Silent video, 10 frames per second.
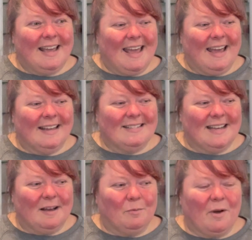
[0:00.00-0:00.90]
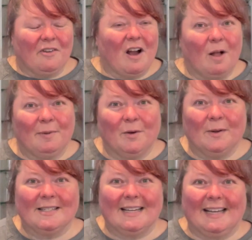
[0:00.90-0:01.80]
and whether I'll be
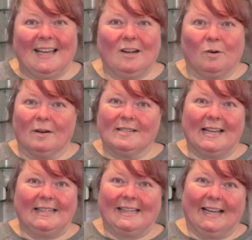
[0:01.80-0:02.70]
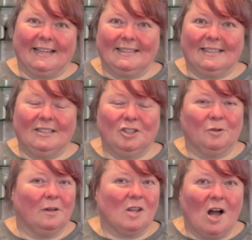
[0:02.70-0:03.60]
quilting it or sending it
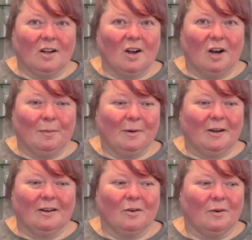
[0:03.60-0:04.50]
to a long armor,